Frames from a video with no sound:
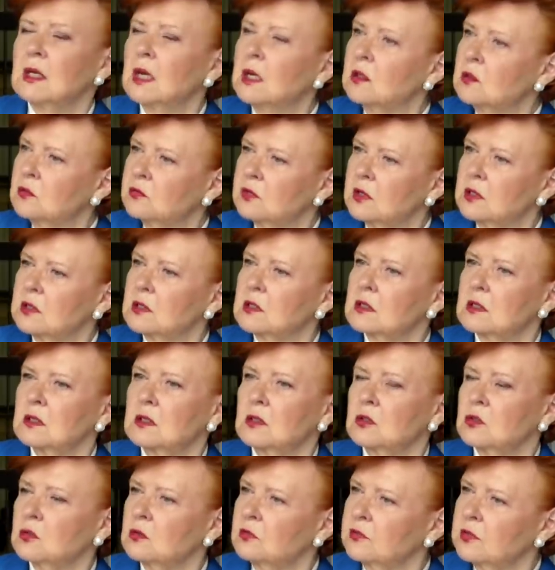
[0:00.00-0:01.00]
None of us
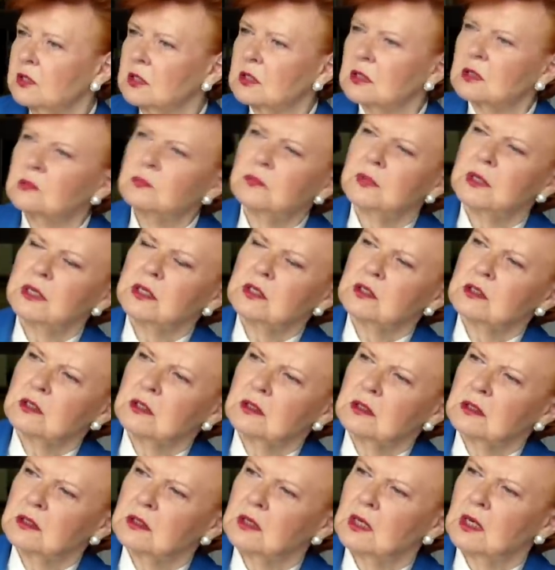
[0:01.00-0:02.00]
should feel
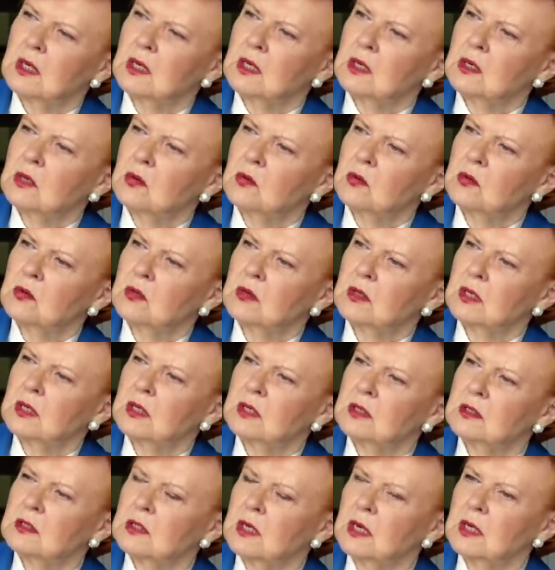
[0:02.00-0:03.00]
complacent or
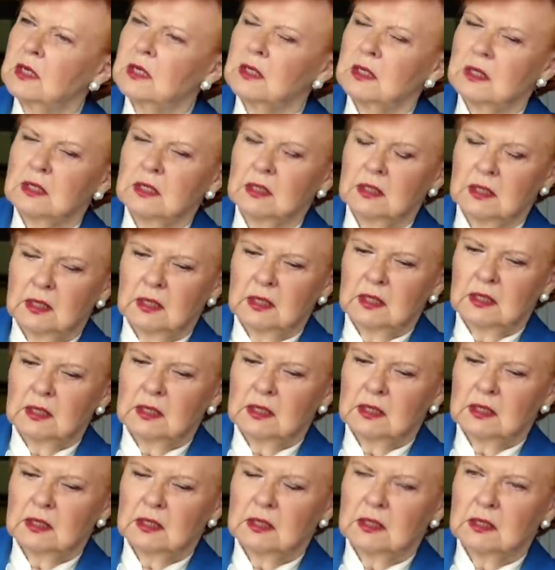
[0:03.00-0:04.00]
entirely
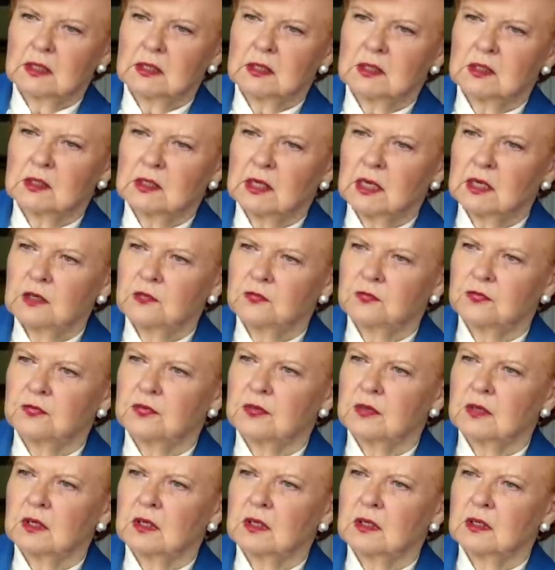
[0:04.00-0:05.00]
uh,
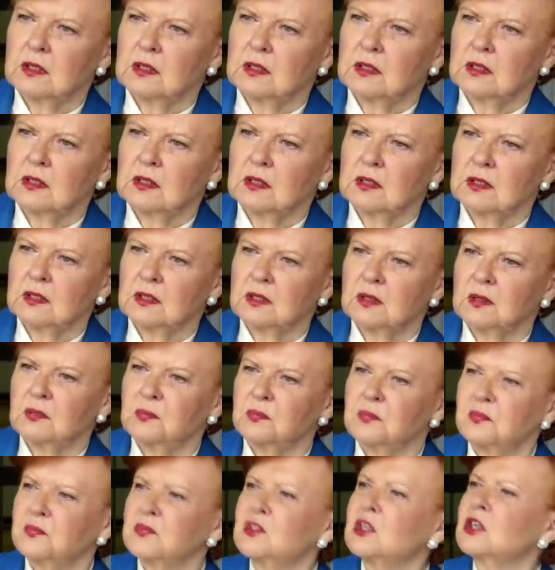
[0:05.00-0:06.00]
safe
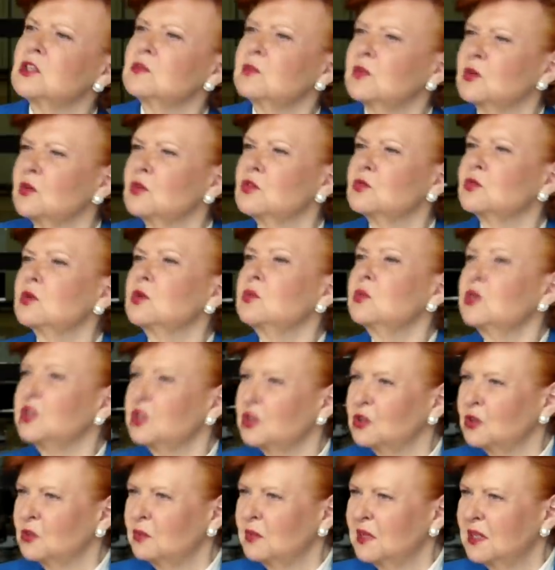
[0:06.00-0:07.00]
uh, just because we
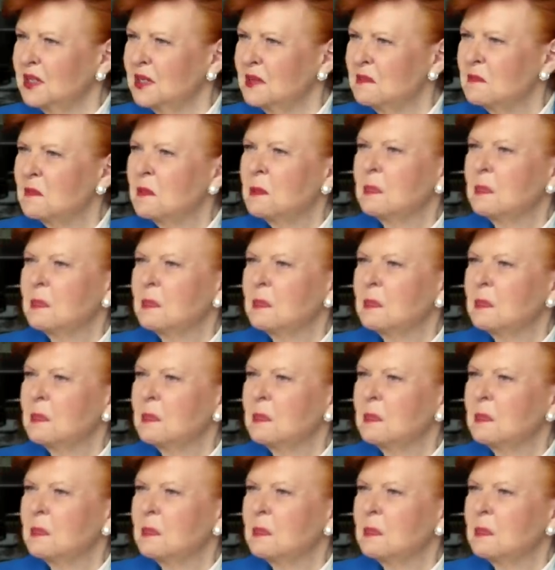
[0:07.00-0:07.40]
wish to be.